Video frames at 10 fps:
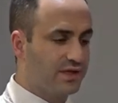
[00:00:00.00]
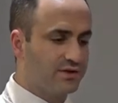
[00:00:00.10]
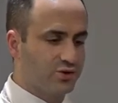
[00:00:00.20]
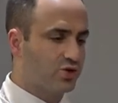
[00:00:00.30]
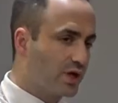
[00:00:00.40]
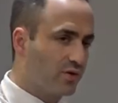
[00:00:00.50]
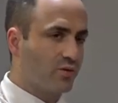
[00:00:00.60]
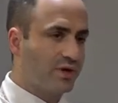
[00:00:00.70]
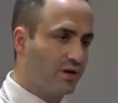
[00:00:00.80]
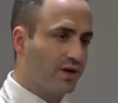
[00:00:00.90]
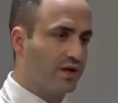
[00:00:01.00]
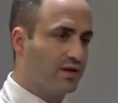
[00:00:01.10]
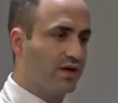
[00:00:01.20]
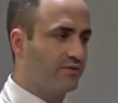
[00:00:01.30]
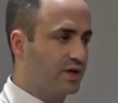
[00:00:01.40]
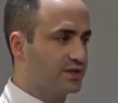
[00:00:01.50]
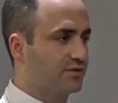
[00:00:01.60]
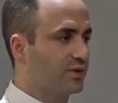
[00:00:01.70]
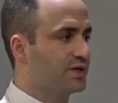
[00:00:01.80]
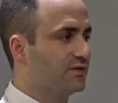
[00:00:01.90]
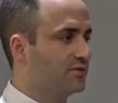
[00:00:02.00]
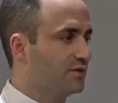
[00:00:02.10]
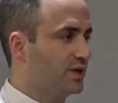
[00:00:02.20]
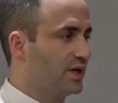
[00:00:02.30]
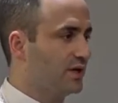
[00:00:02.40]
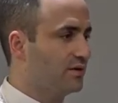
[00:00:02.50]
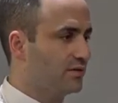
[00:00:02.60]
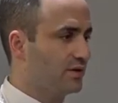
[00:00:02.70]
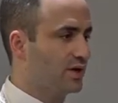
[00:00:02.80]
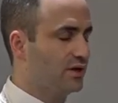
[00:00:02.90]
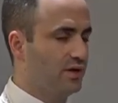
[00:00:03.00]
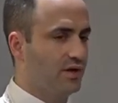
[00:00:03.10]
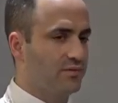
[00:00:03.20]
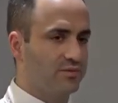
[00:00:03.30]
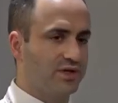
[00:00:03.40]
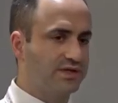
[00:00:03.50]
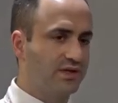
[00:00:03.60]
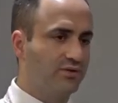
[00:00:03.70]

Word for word: Um, the cells are trying to repair that, and they have lots of ways of doing that, right?